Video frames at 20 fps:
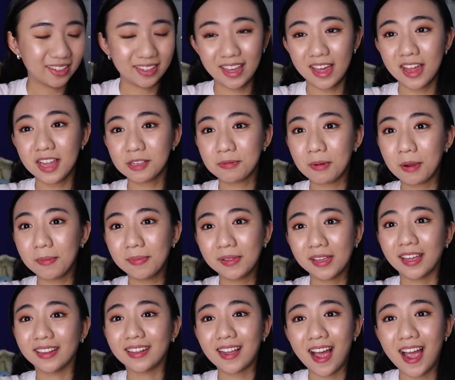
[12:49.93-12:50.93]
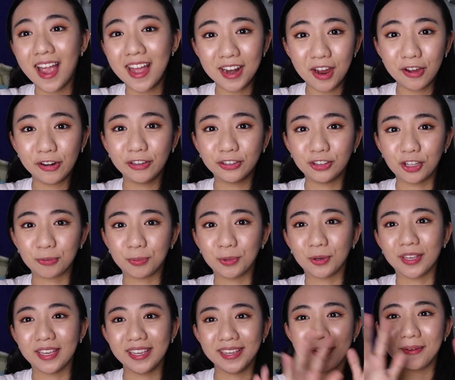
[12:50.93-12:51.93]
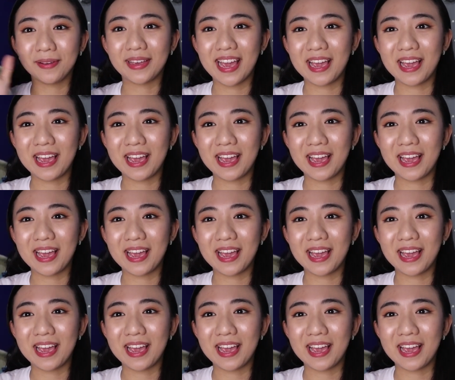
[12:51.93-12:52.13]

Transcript: Yeah, that's probably it. Kahain na ng tteokbokki.